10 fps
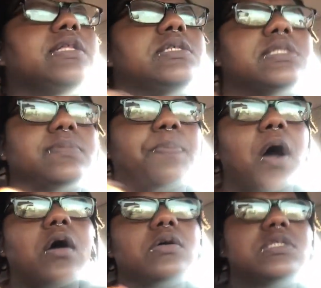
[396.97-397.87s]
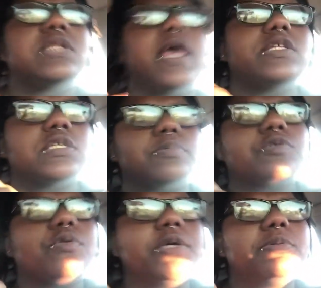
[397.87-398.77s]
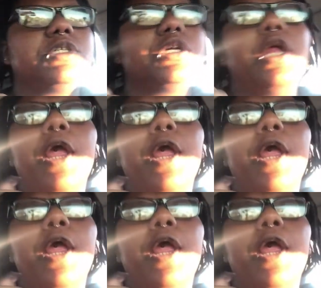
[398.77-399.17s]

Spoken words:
and paused that subscription